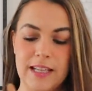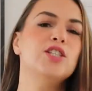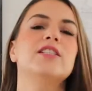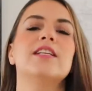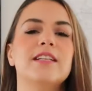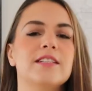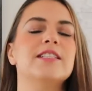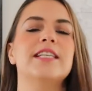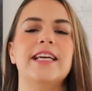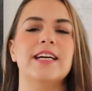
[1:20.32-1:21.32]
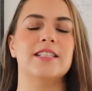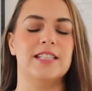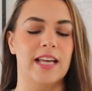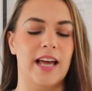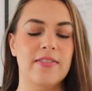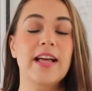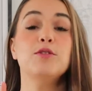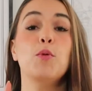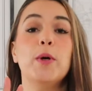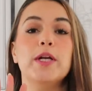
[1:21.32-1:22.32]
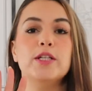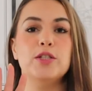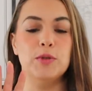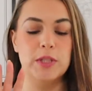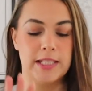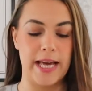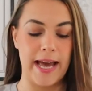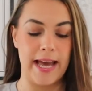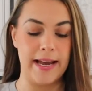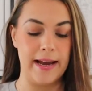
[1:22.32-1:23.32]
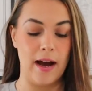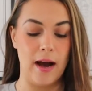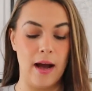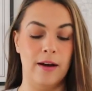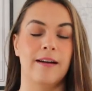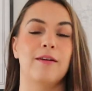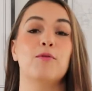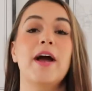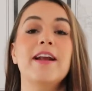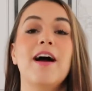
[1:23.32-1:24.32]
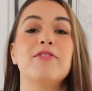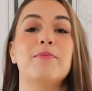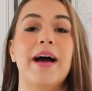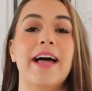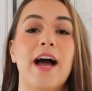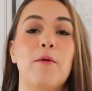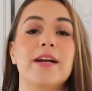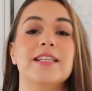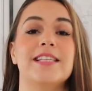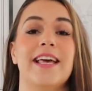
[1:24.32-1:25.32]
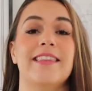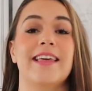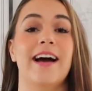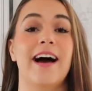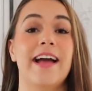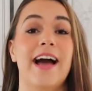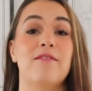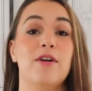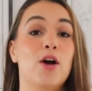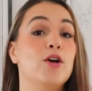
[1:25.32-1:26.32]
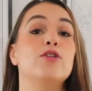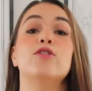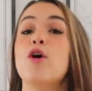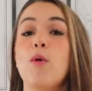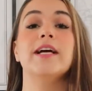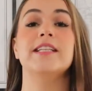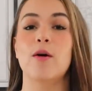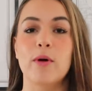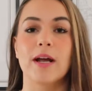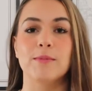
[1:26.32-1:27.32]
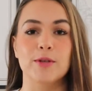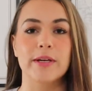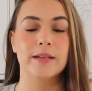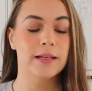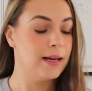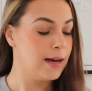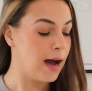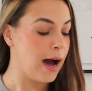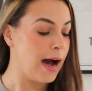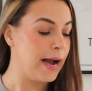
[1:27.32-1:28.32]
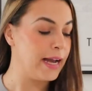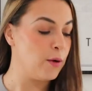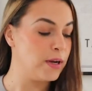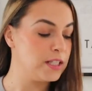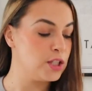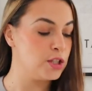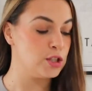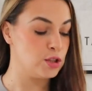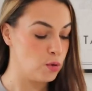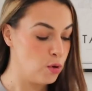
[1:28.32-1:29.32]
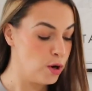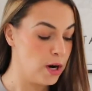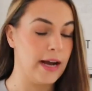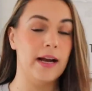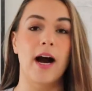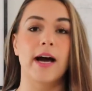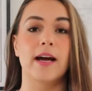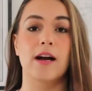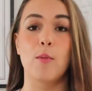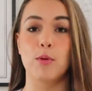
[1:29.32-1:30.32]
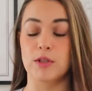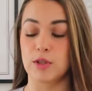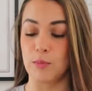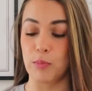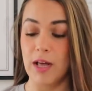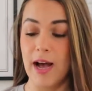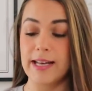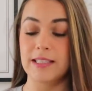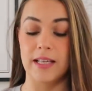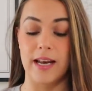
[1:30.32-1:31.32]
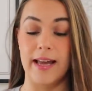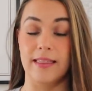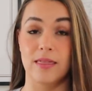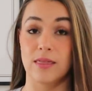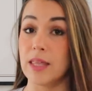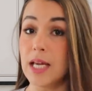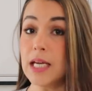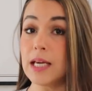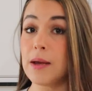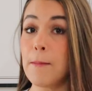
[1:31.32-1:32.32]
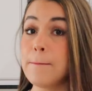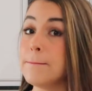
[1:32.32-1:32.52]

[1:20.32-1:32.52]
just a little TLC. And that's what we're gonna do today. Right off the bat, I wanna say that I have no idea what I'm doing. I went to the store, I got a couple of supplies that I think